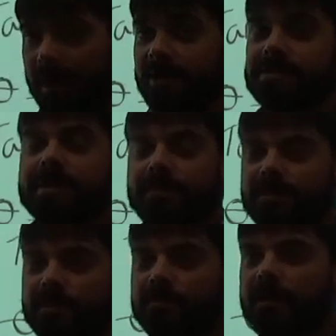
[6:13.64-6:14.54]
concept
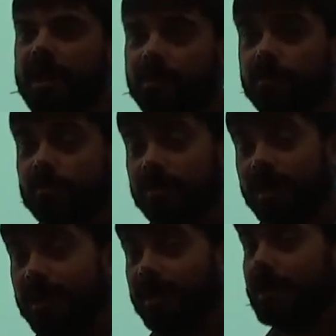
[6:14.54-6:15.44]
of how to
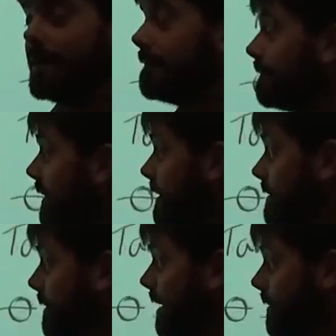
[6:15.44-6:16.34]
apply
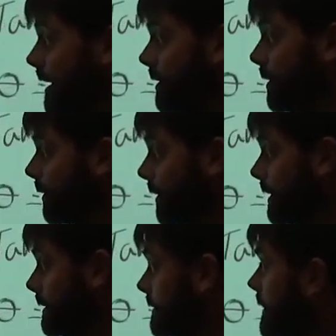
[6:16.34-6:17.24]
these mathematical
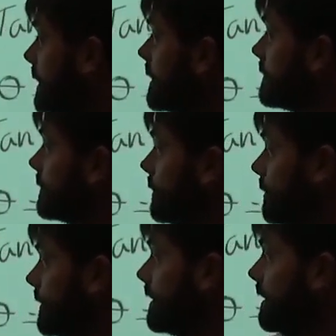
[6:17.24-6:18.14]
workings.
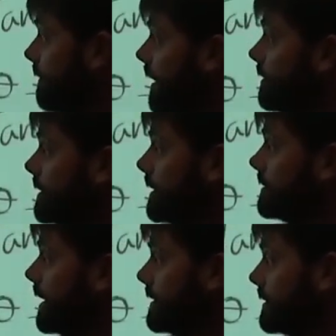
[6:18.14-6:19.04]
So if I was going to
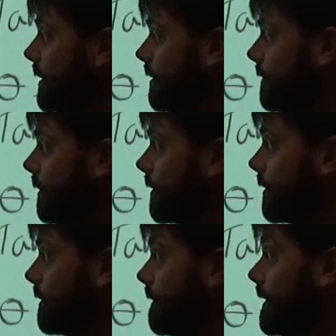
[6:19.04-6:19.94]
try to solve
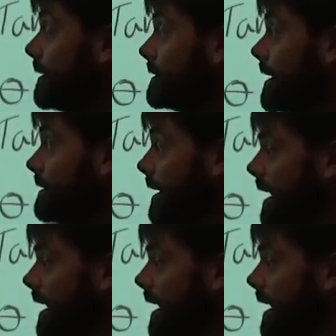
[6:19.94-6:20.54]
for this as an